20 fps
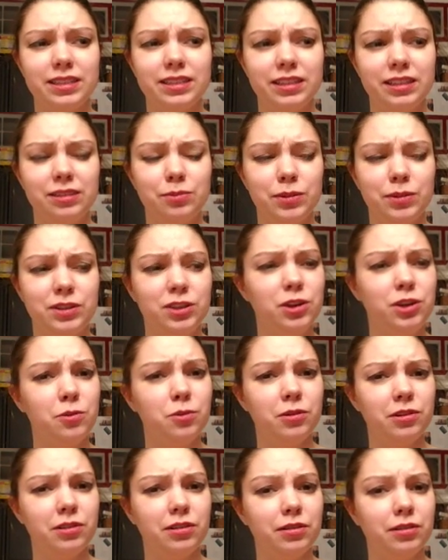but 2
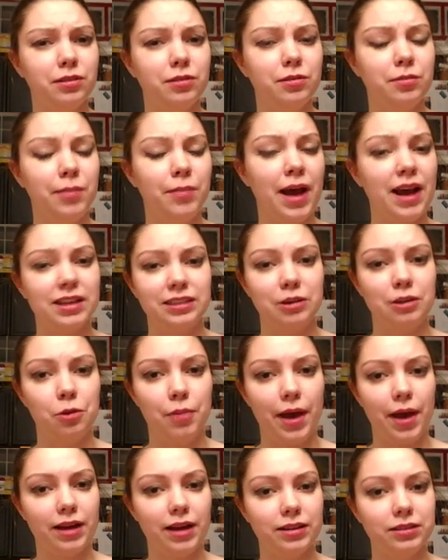were pass, no
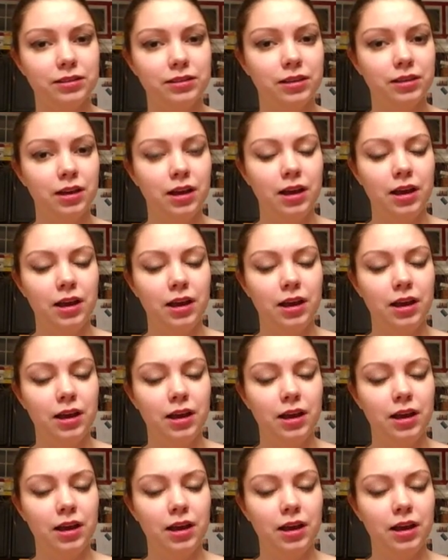pass.